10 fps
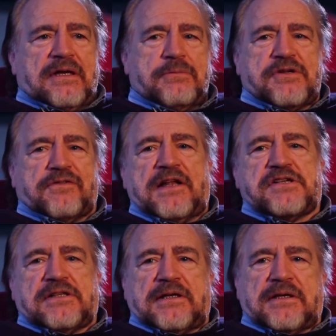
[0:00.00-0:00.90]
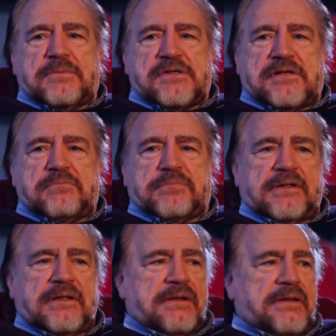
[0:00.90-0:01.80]
It was fledgling. It was
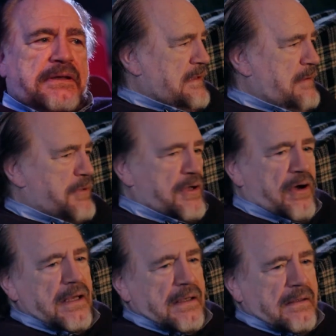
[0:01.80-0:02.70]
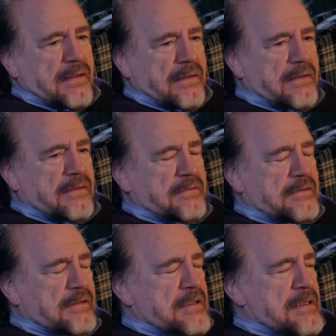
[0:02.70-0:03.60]
completely embryonic, you know.
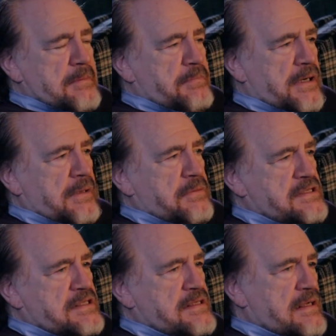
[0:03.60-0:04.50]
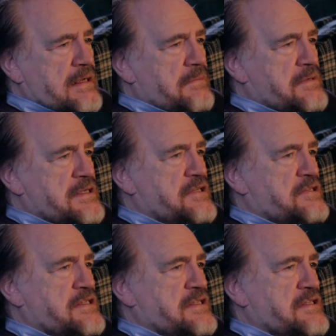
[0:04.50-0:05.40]
But it was
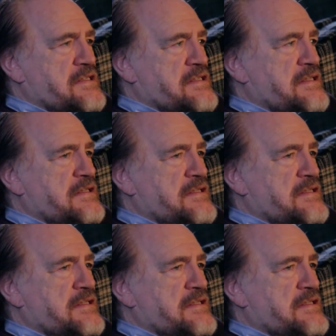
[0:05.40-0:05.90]
interesting to see the